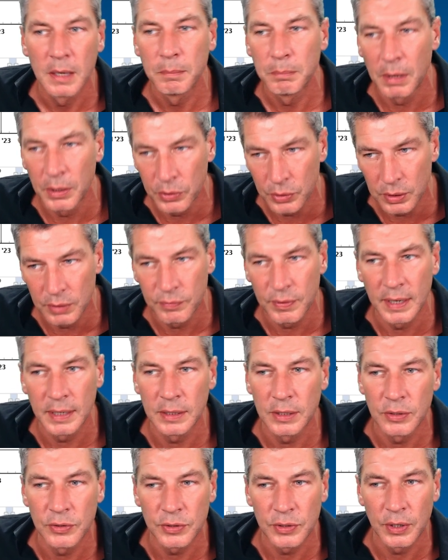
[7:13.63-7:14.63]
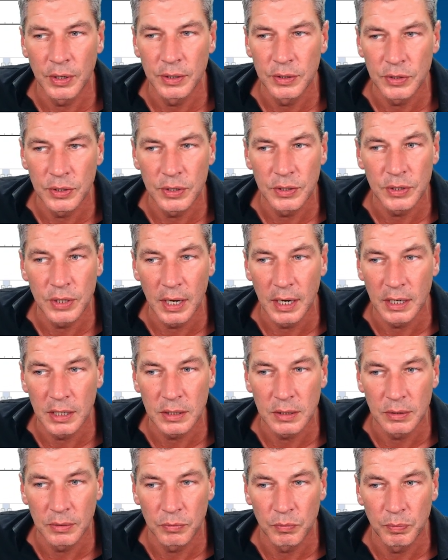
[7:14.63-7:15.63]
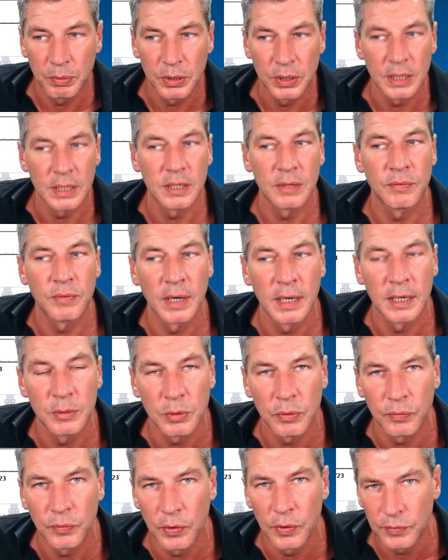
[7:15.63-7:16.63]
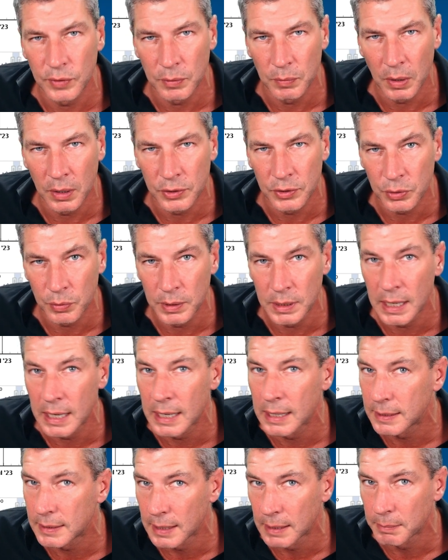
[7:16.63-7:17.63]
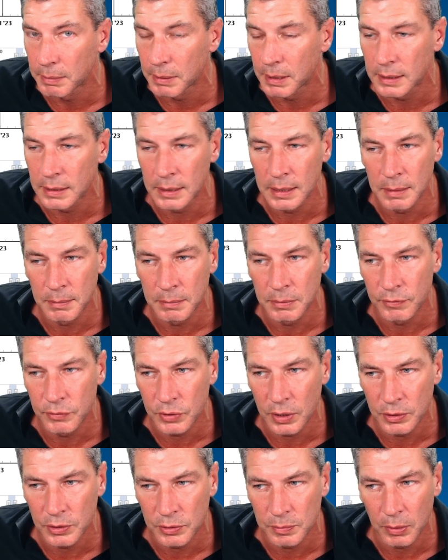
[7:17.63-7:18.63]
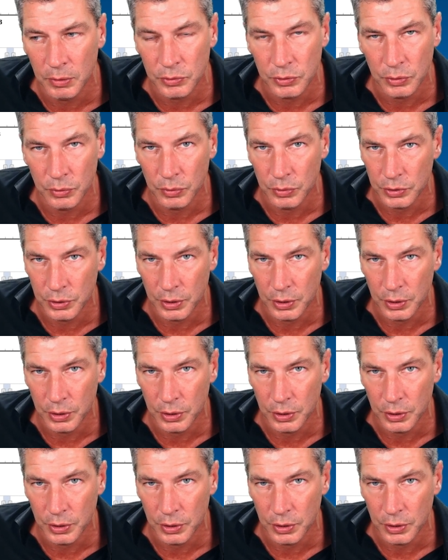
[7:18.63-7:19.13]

Monthly values 96, predicted values of 51, so we're nearly doubling the number of sunspots all the